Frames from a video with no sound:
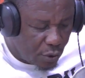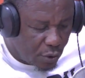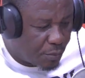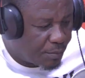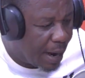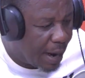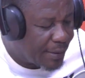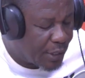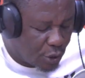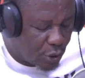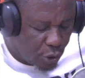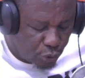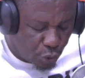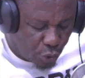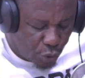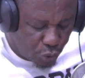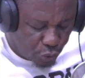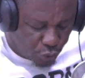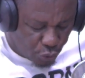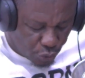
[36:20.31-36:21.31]
Mamiko
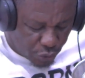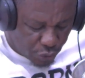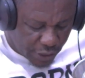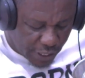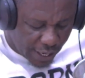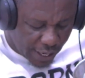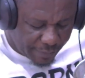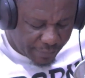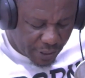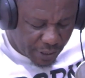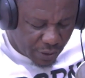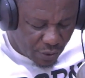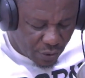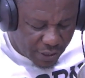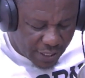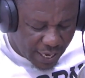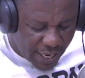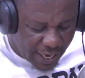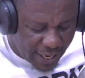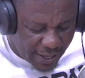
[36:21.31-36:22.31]
Toronto na
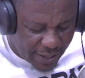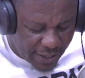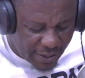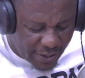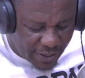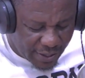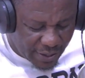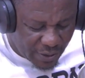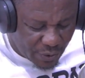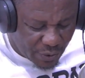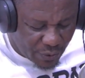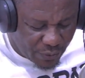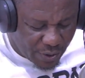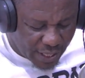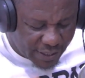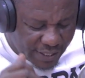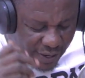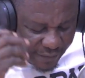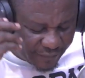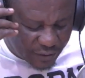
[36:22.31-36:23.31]
Minkoda Ura
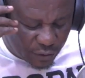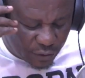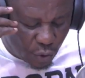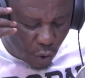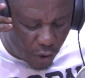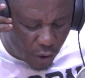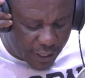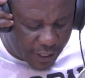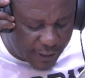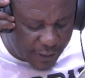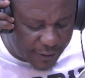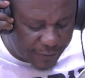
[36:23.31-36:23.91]
David Gordon.